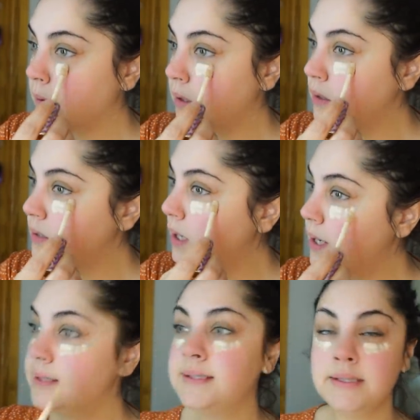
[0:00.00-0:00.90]

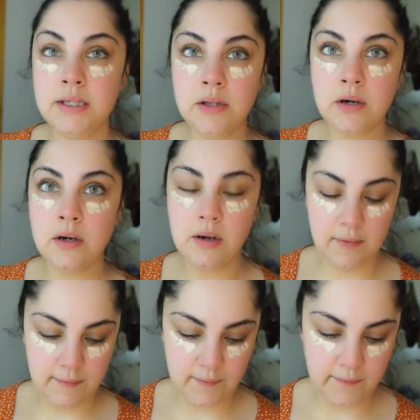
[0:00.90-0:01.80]
concealer
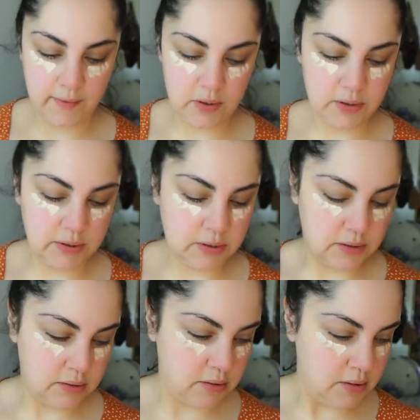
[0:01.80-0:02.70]
first.